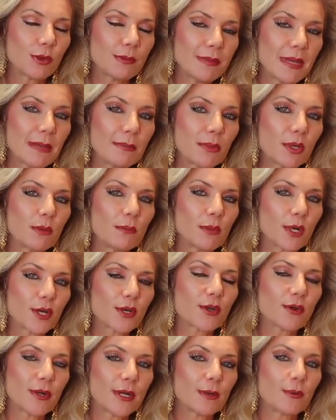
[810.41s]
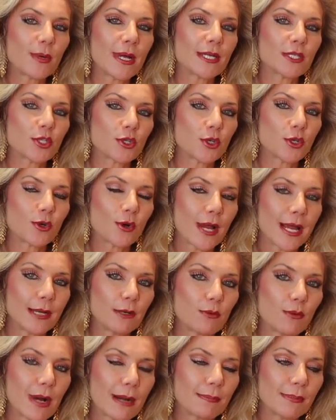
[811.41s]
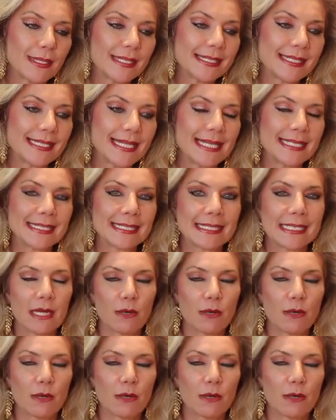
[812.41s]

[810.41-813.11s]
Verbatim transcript: Remember, Mercury retrograde represents